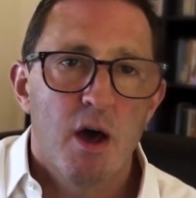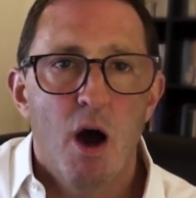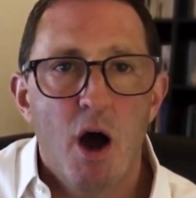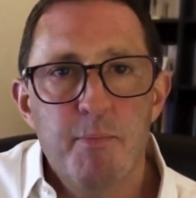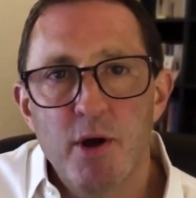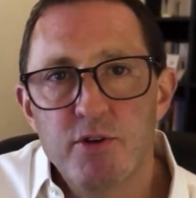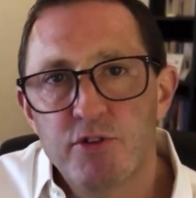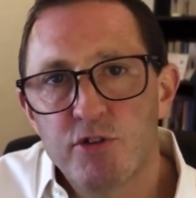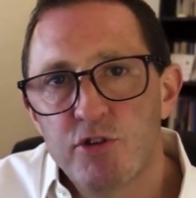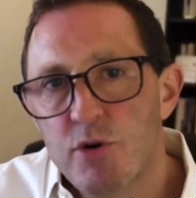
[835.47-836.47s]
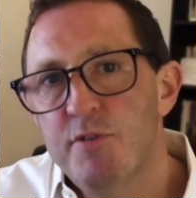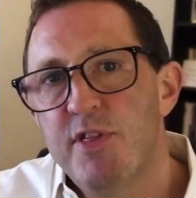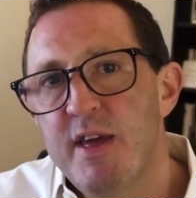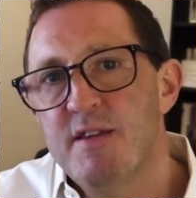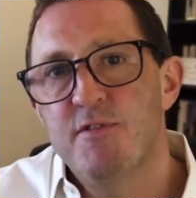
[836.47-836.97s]
I post 2 of
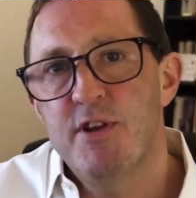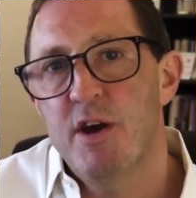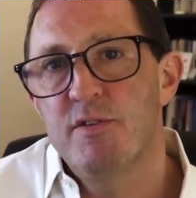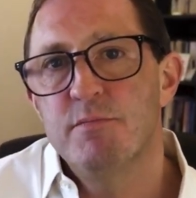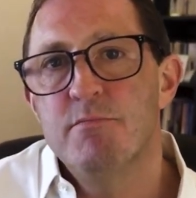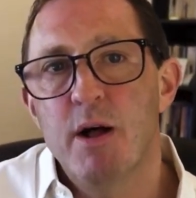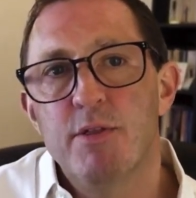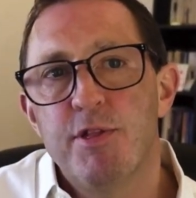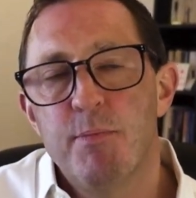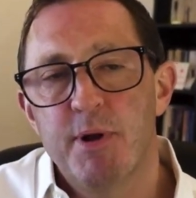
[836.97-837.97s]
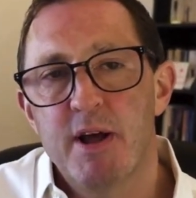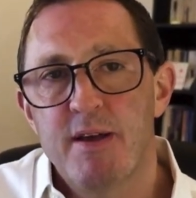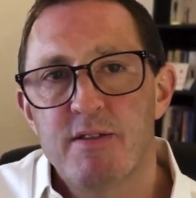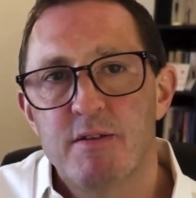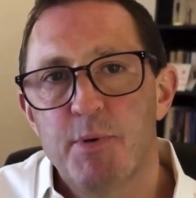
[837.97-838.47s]
these videos a month, but I
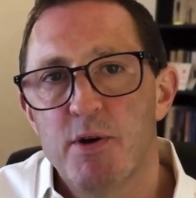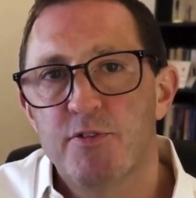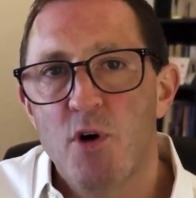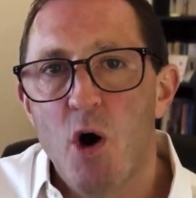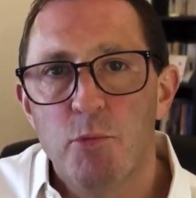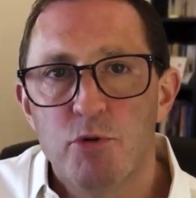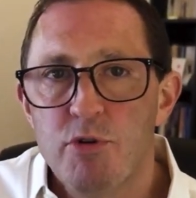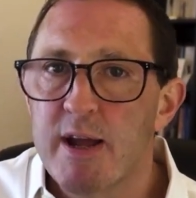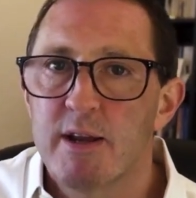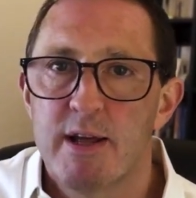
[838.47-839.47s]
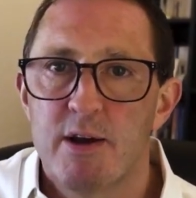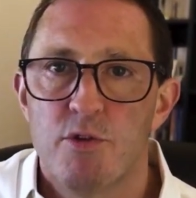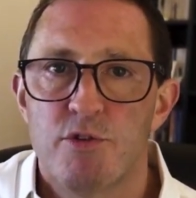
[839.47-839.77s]
tend to post far more regularly on